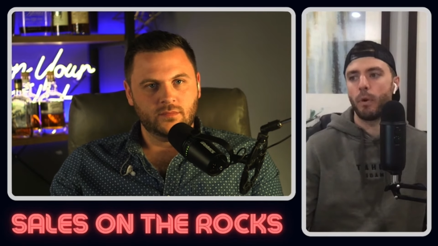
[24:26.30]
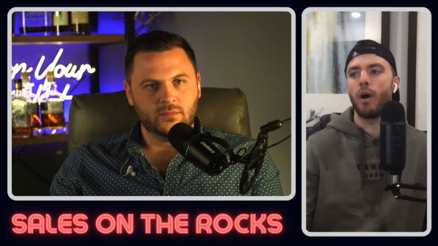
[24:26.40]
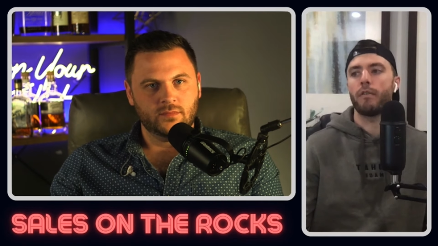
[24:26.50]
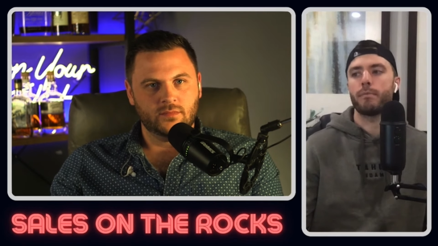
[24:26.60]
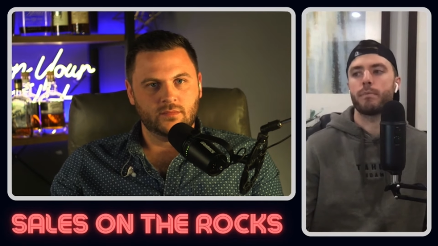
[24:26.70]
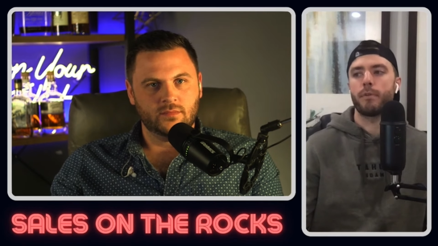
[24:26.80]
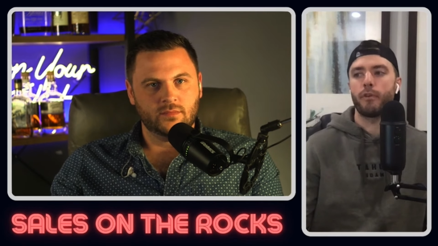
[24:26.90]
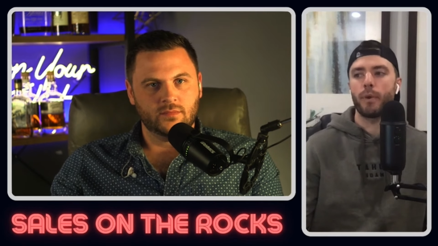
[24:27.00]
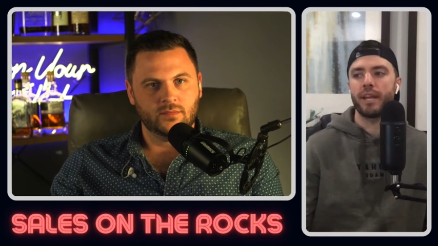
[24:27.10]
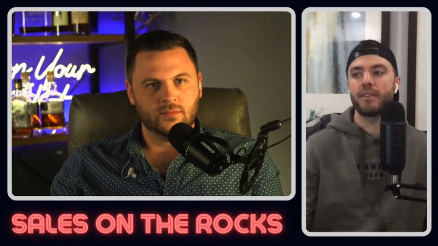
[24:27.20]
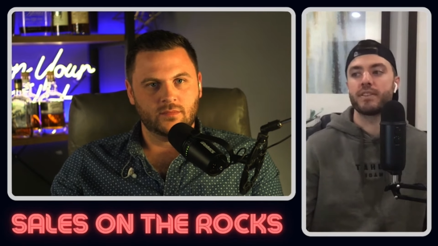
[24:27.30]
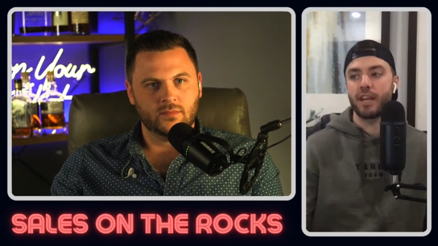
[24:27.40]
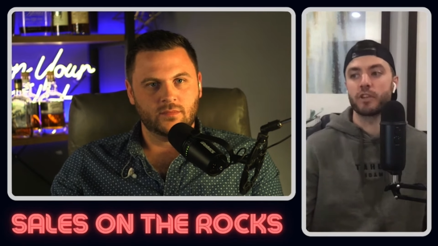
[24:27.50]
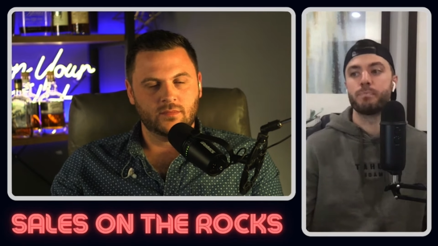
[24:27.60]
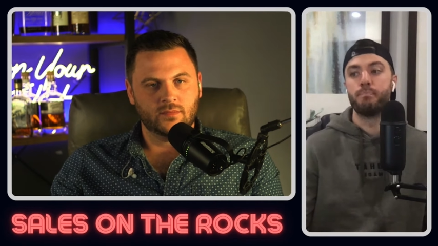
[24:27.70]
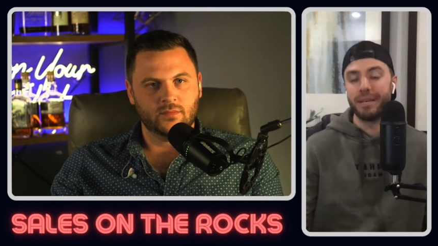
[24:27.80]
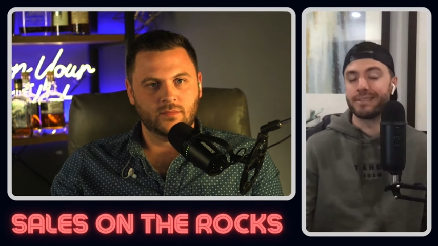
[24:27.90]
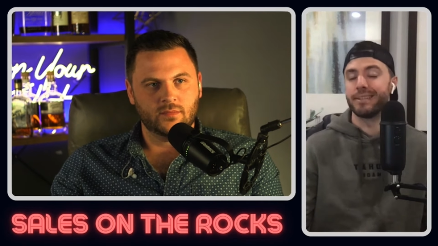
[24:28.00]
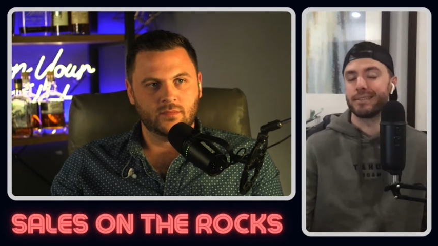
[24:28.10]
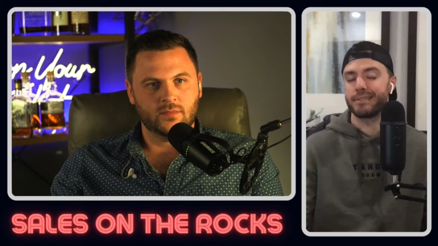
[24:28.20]
Speaker 1: well, before we get into sales,
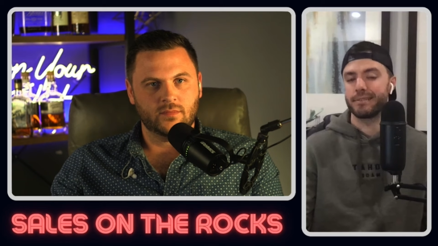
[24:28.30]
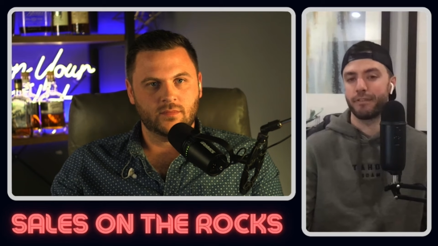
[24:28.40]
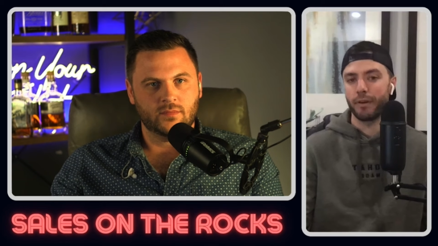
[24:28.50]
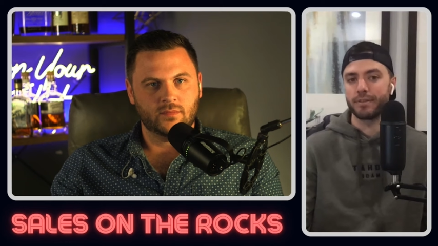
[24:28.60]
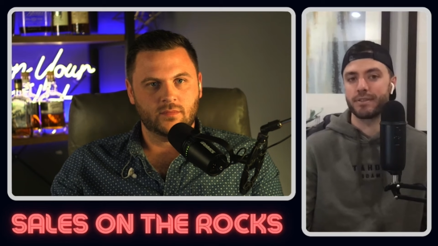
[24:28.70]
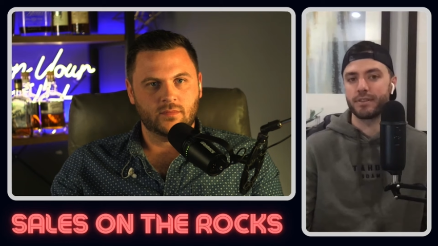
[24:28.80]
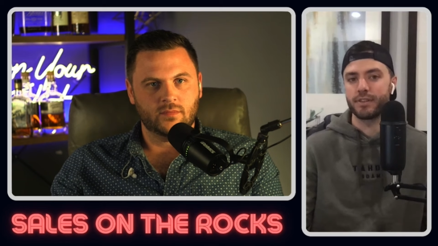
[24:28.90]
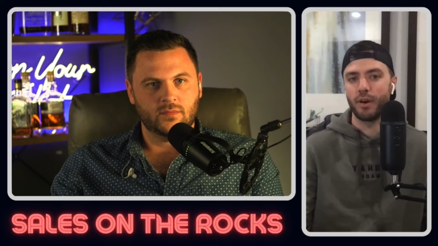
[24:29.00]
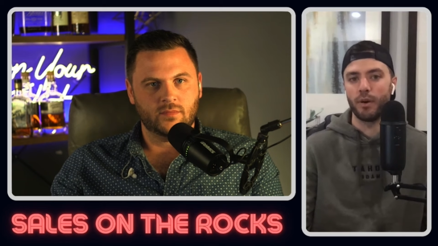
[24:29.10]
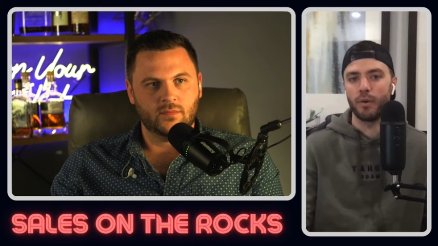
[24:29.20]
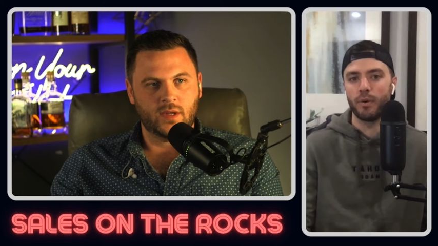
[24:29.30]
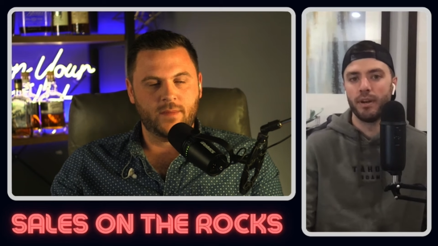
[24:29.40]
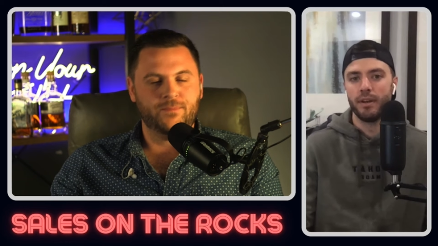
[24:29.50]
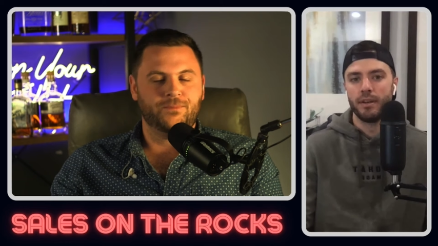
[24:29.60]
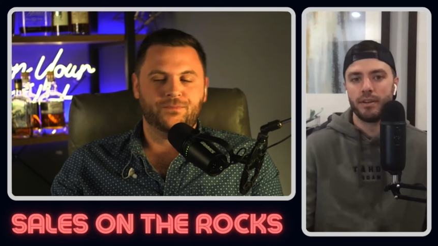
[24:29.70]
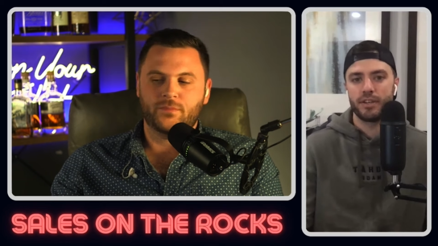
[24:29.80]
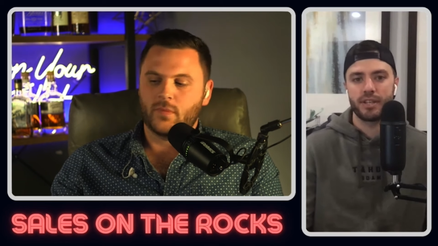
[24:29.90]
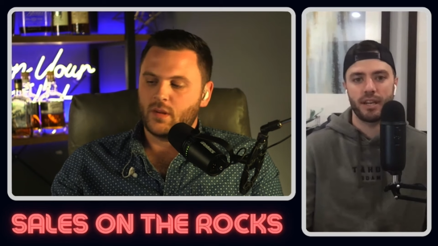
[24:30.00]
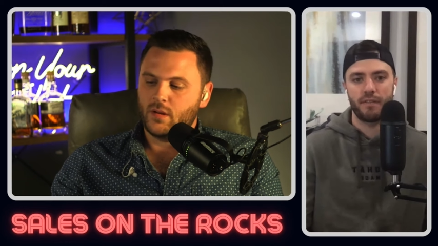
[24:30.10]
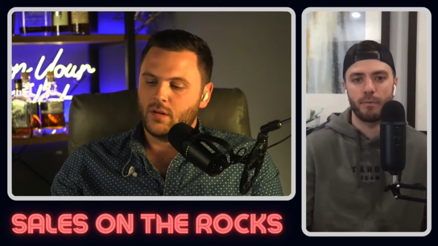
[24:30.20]
business first. So,
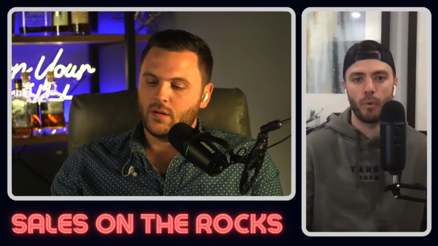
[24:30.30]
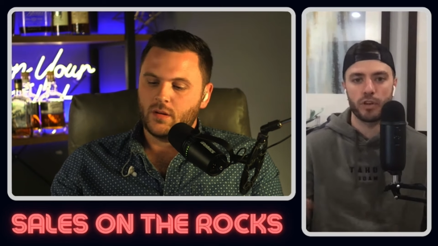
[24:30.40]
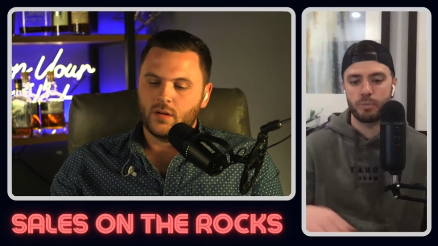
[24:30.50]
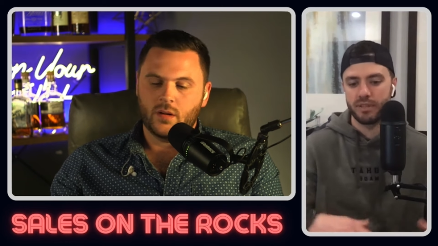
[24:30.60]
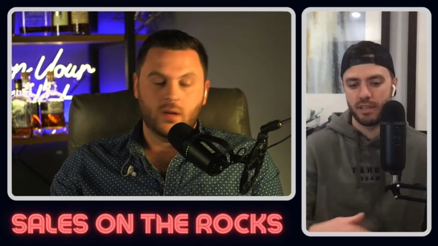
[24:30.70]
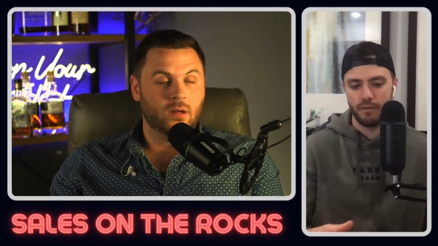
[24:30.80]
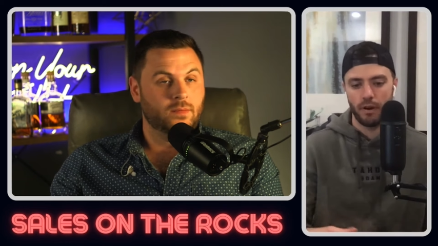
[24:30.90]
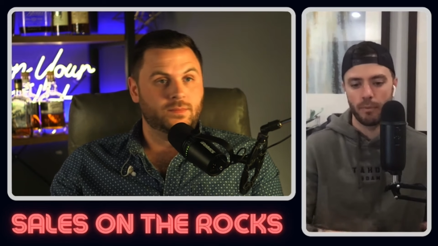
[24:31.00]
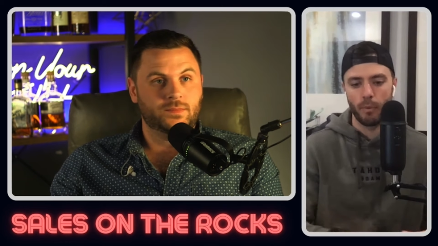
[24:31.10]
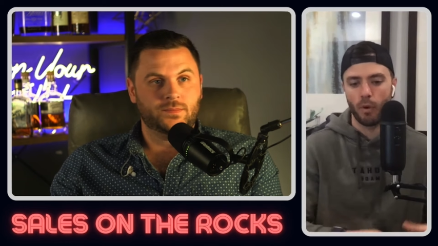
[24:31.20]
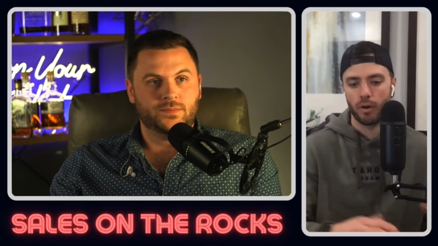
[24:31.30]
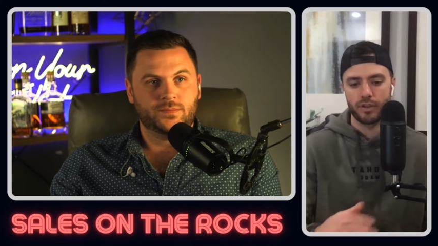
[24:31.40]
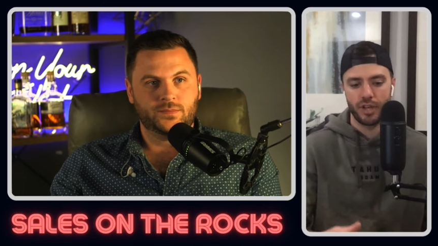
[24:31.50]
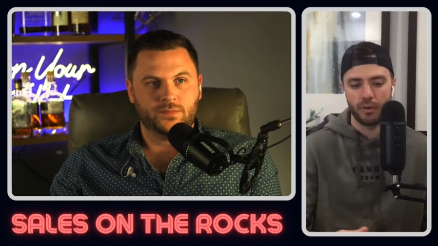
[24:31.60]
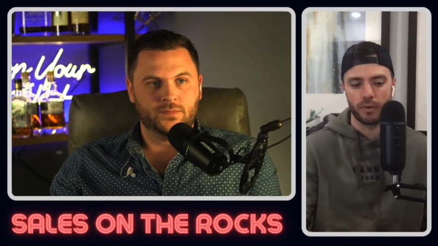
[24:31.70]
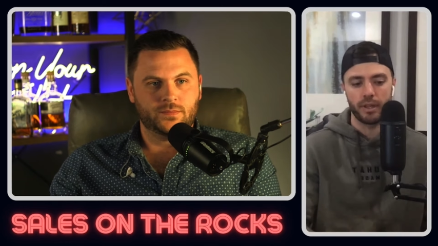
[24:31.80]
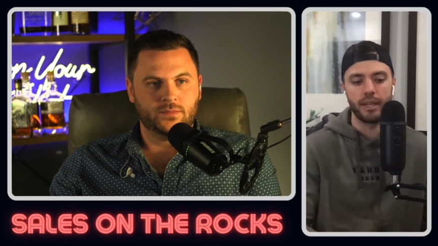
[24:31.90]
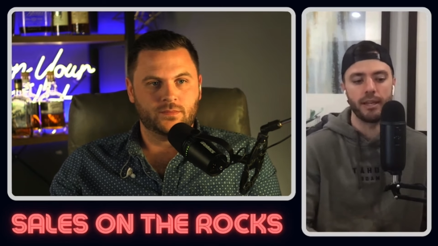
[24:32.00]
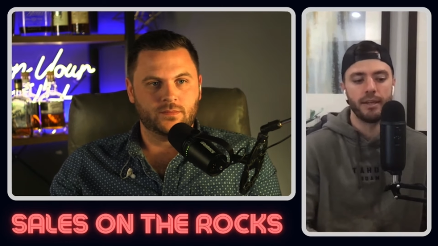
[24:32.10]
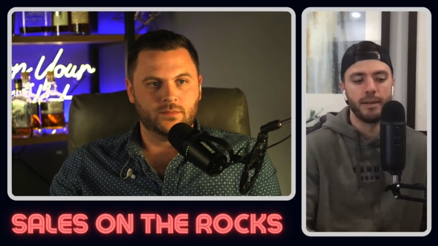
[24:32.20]
just kind of more specific or more
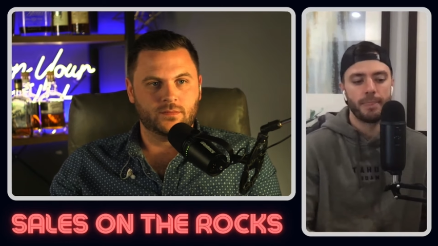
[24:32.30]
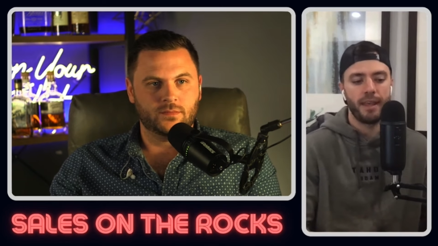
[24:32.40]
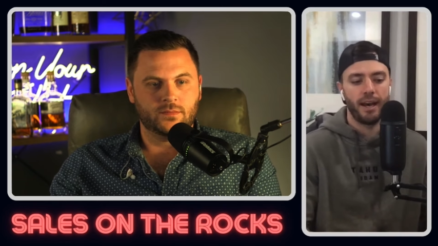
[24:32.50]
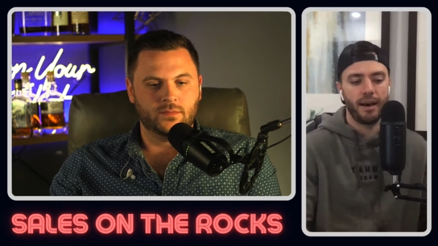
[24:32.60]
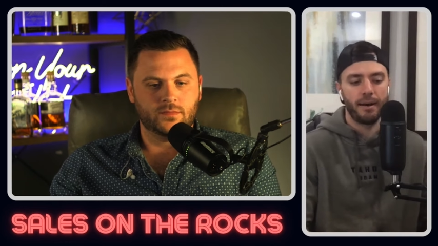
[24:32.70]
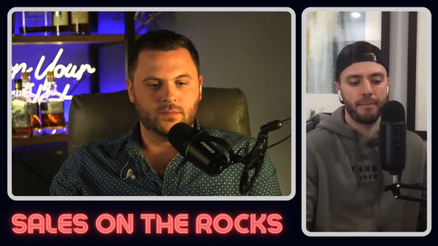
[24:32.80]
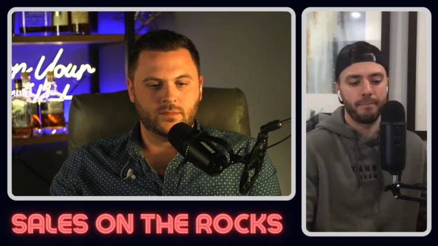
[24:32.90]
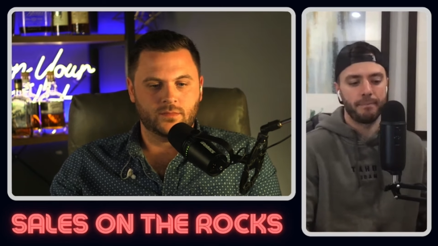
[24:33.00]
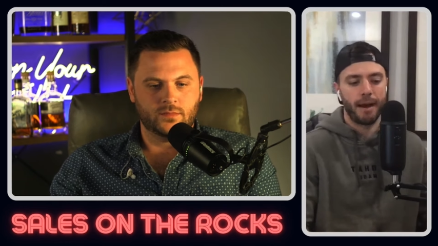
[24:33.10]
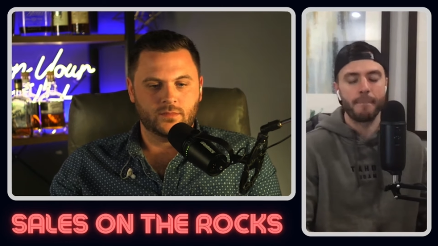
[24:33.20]
generally, um,